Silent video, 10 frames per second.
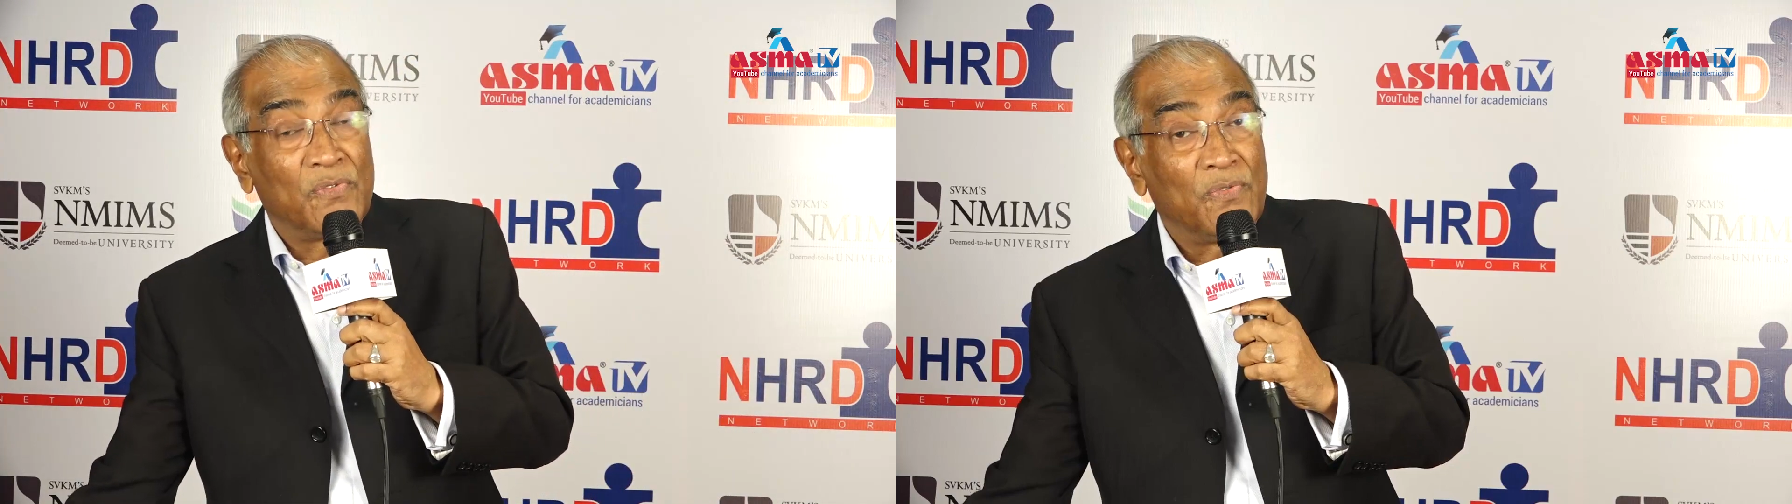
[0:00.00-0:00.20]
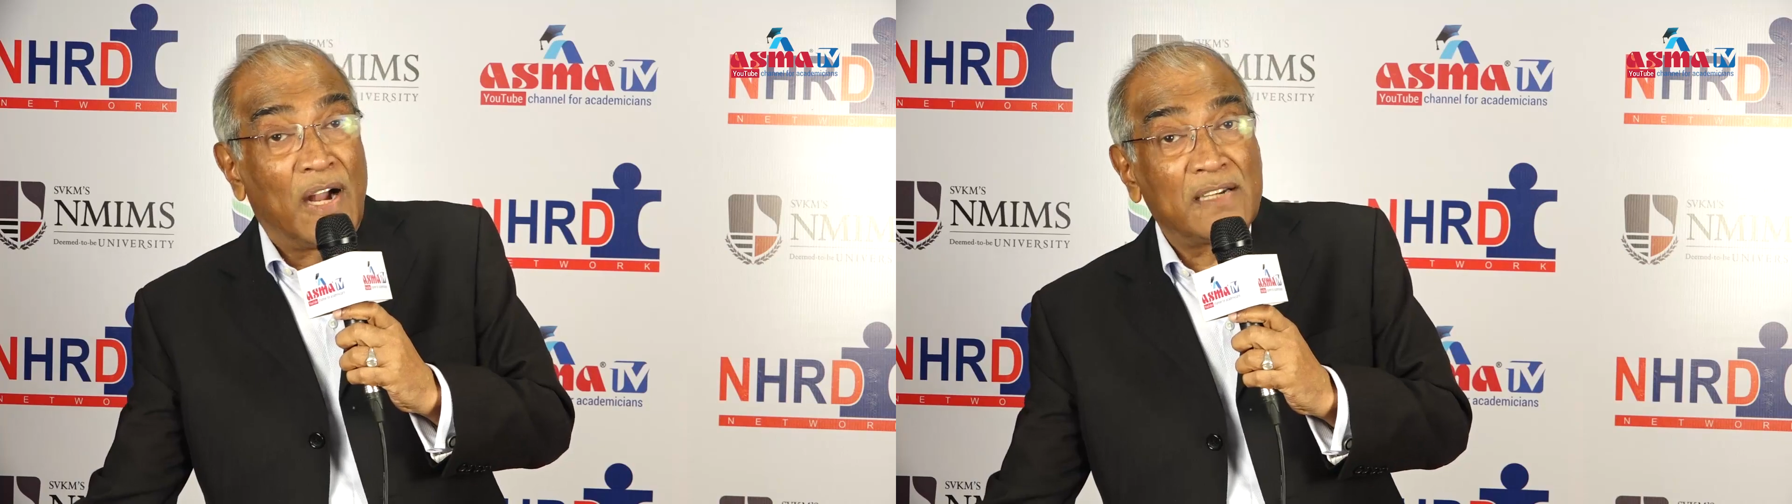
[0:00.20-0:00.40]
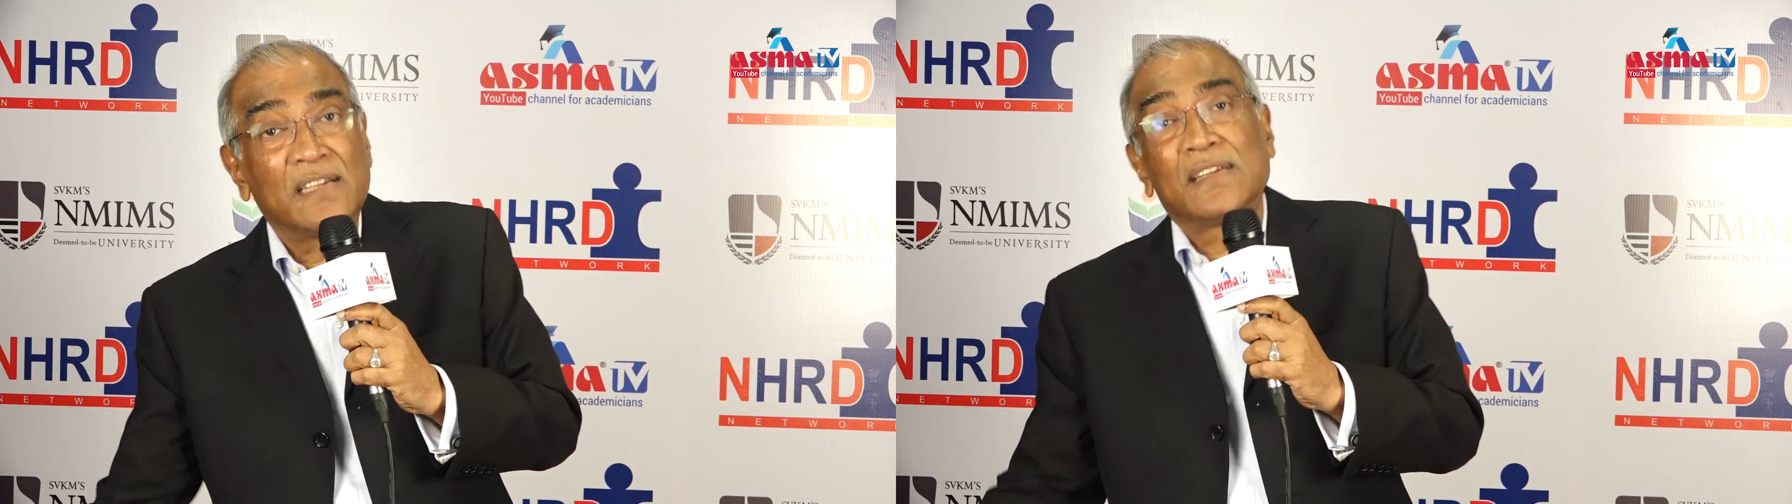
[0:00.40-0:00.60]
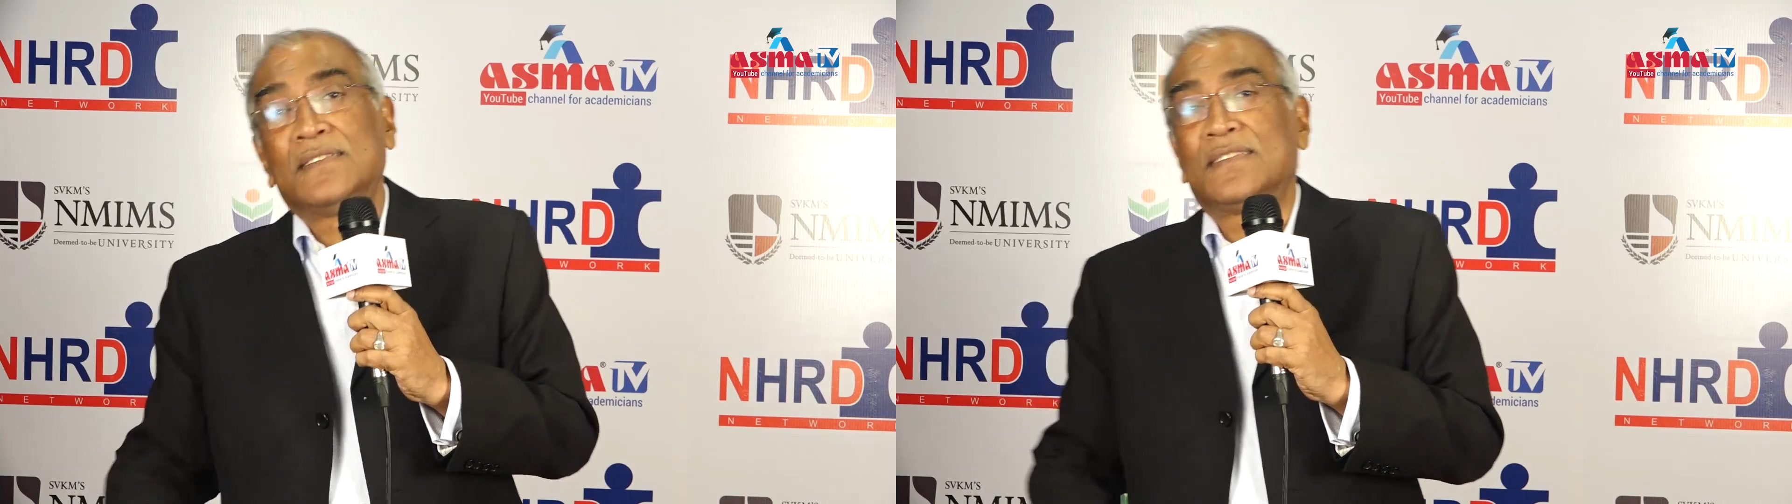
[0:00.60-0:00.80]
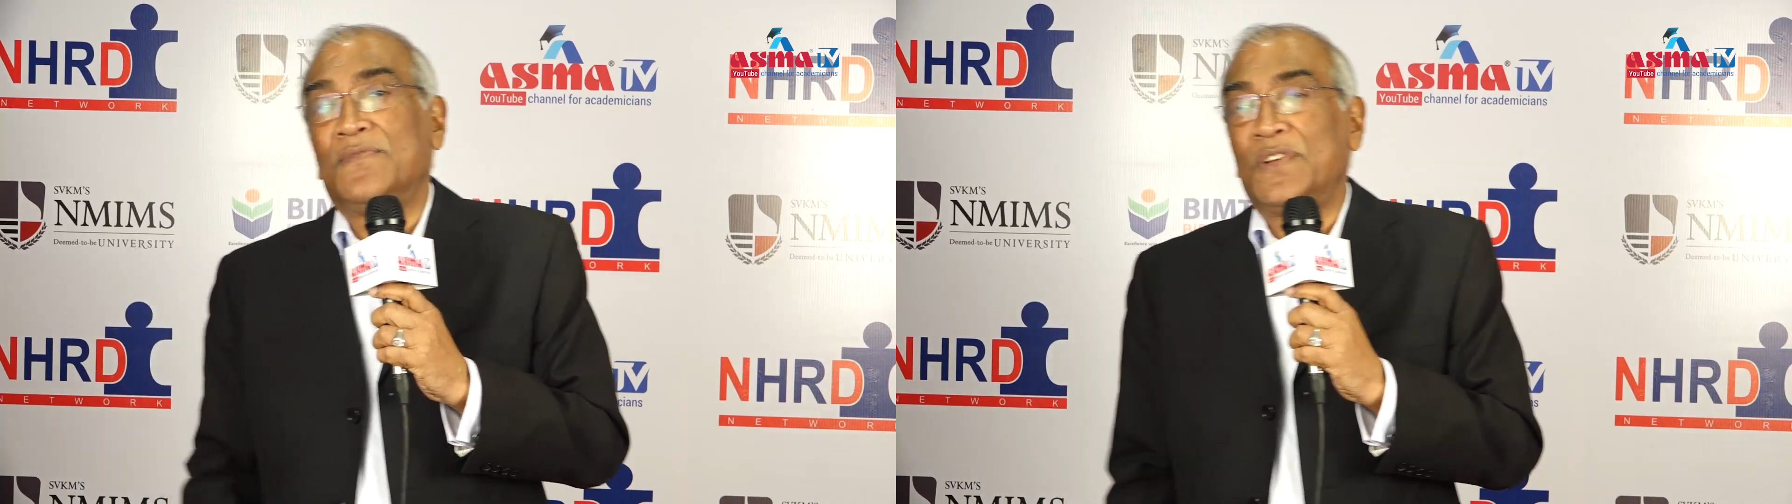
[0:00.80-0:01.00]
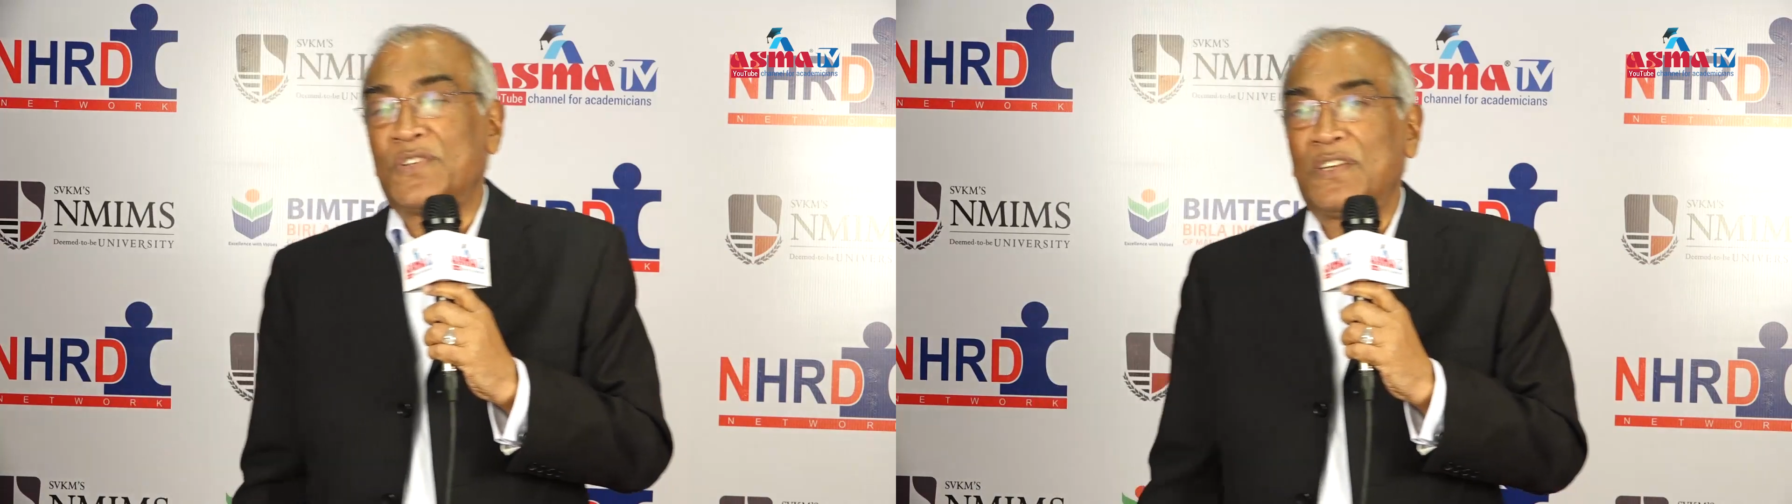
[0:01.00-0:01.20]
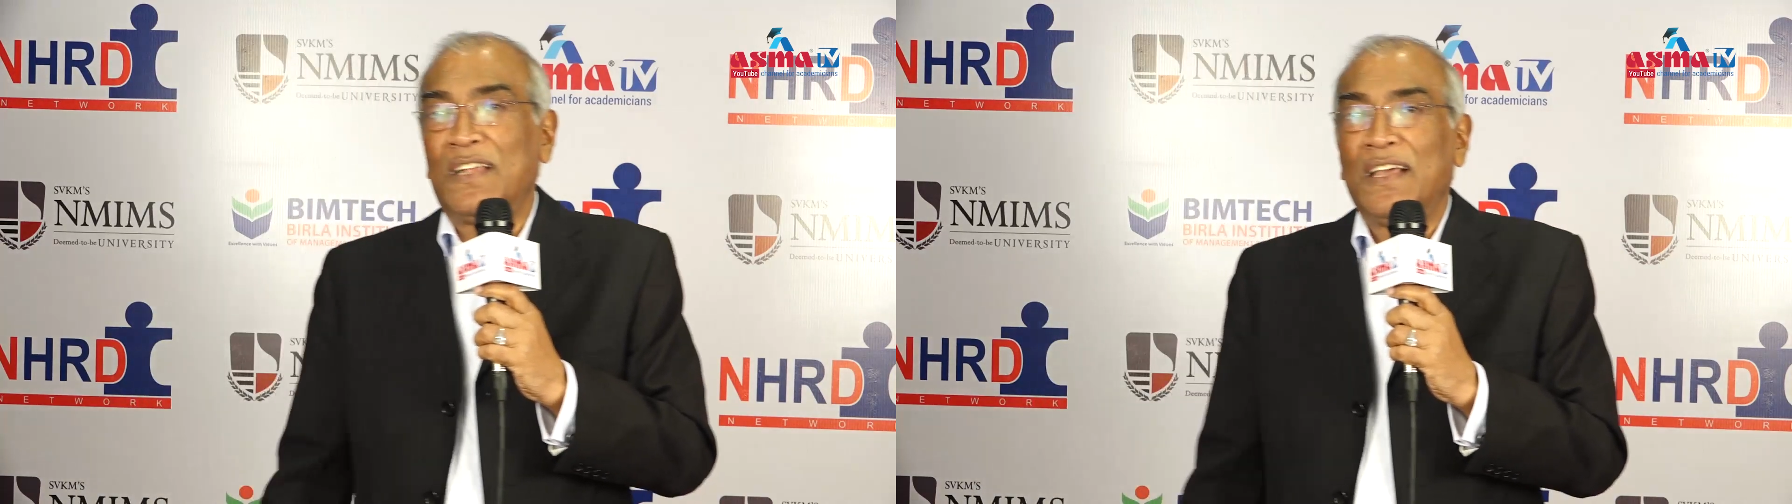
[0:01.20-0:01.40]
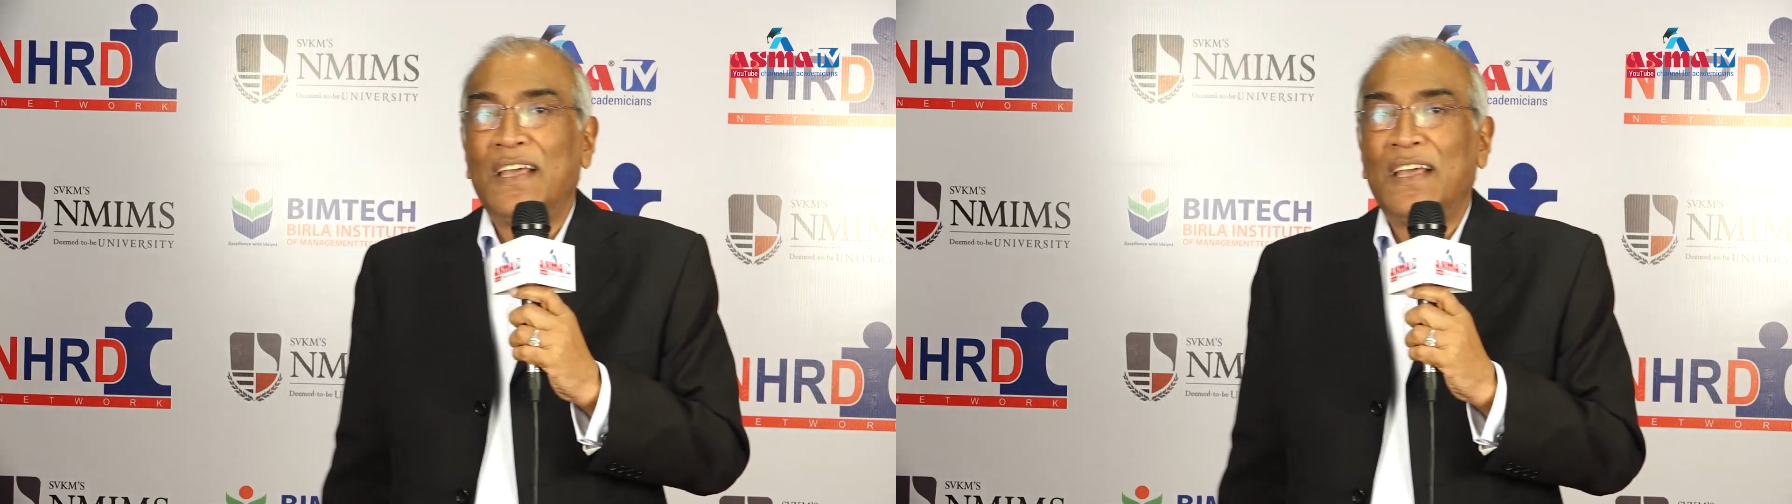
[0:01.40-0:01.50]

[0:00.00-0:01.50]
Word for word: water conservation.